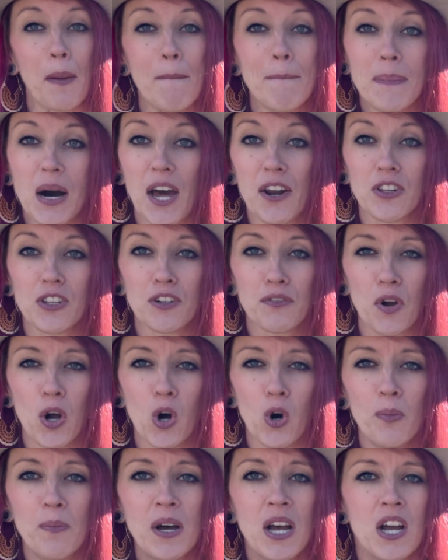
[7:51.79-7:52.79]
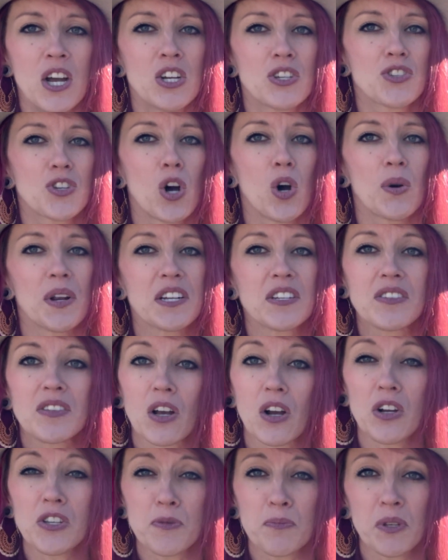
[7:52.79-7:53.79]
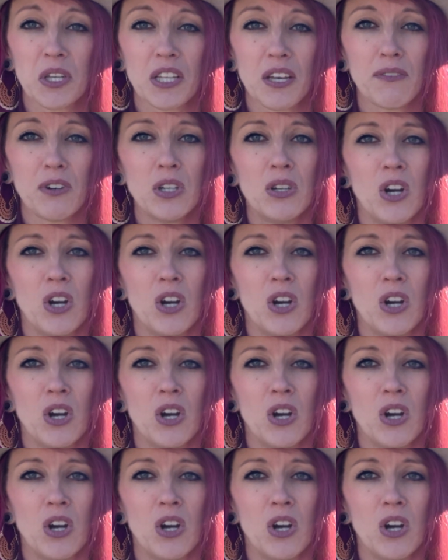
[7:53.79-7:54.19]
model of home. So it is a split level.